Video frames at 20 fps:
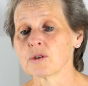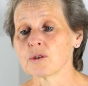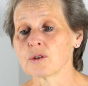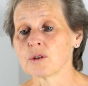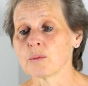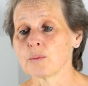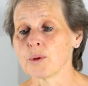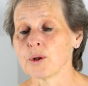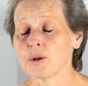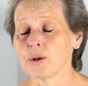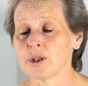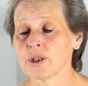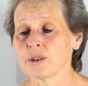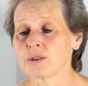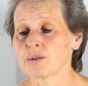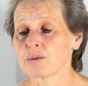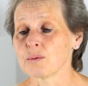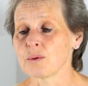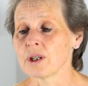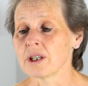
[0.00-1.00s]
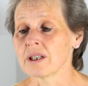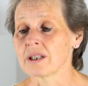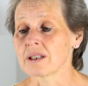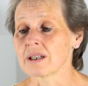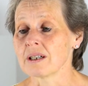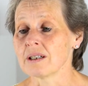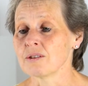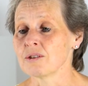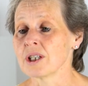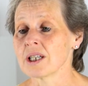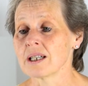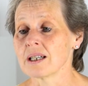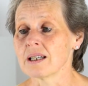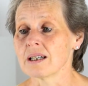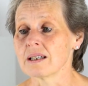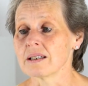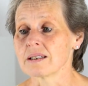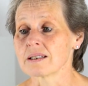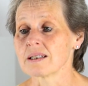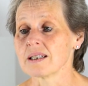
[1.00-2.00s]
to the point where i
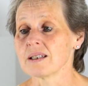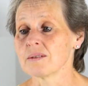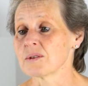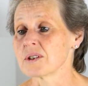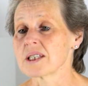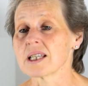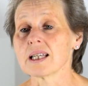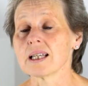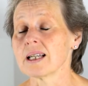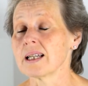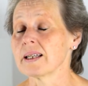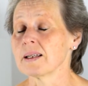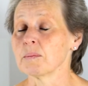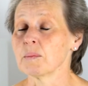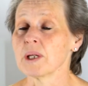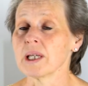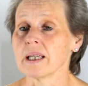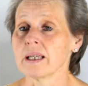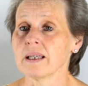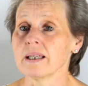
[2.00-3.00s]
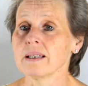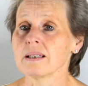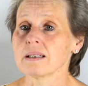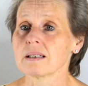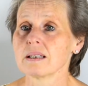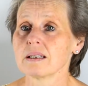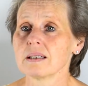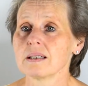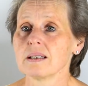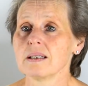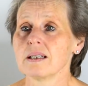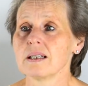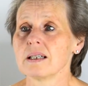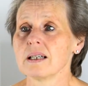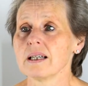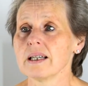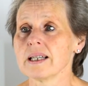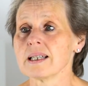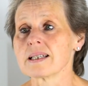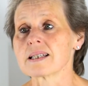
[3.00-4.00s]
realized he was healing me
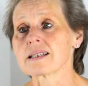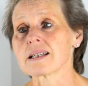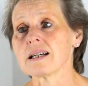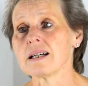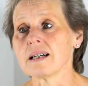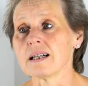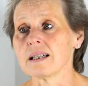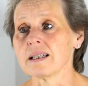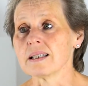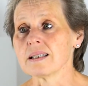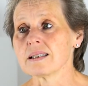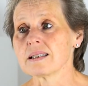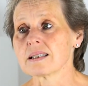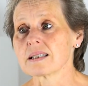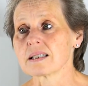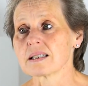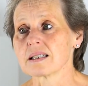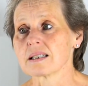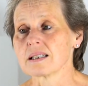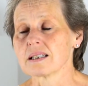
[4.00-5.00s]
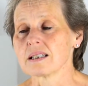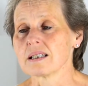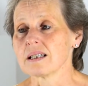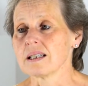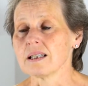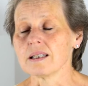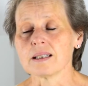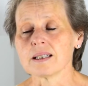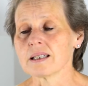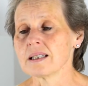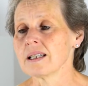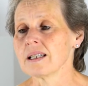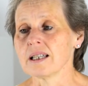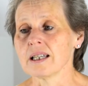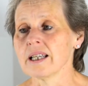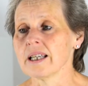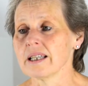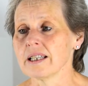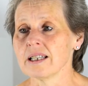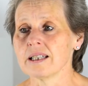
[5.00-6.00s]
inside, he didn't,
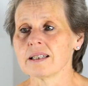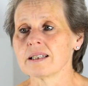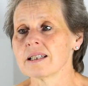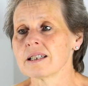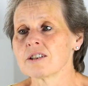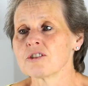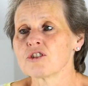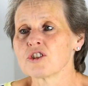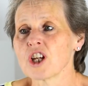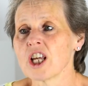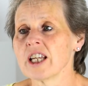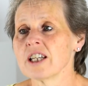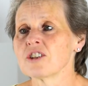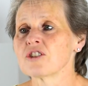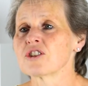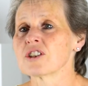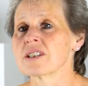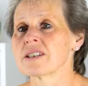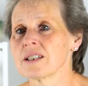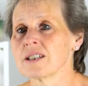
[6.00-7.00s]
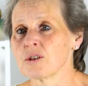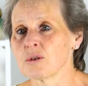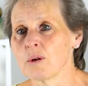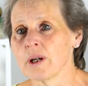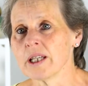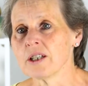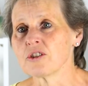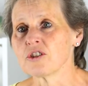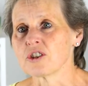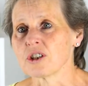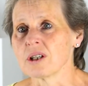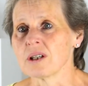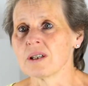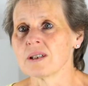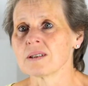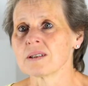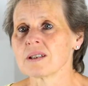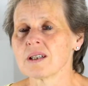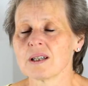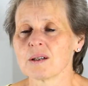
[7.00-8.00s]
he, he didn't change the
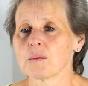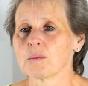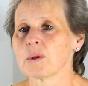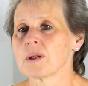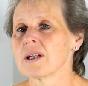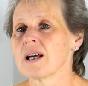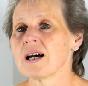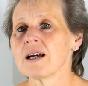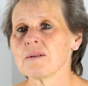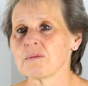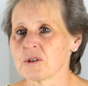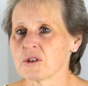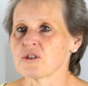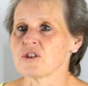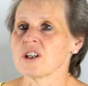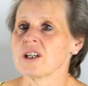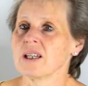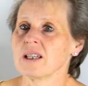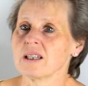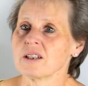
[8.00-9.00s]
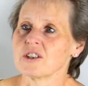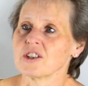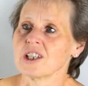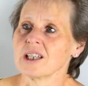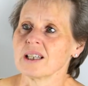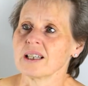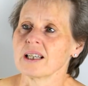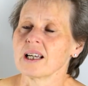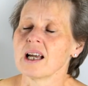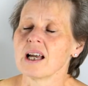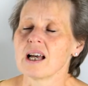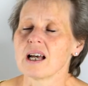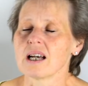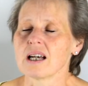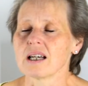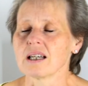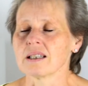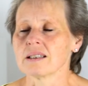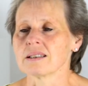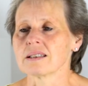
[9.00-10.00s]
situation, but I was changing.
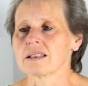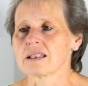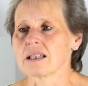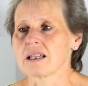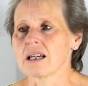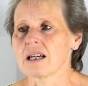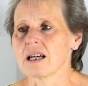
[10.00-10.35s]
And,